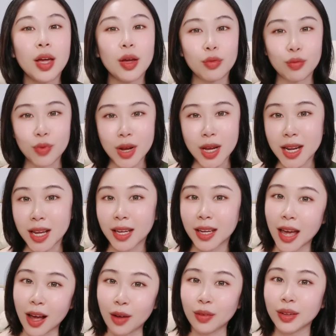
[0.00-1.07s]
reading
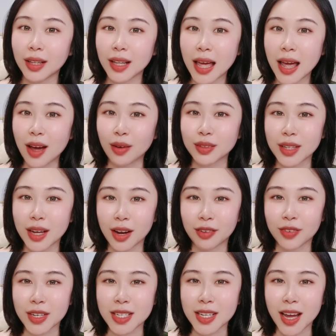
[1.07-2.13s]
out loud every
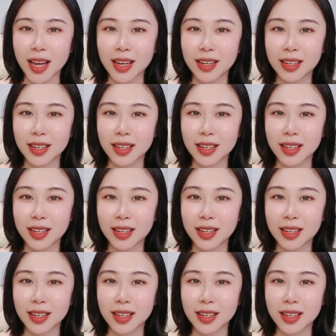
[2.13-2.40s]
day.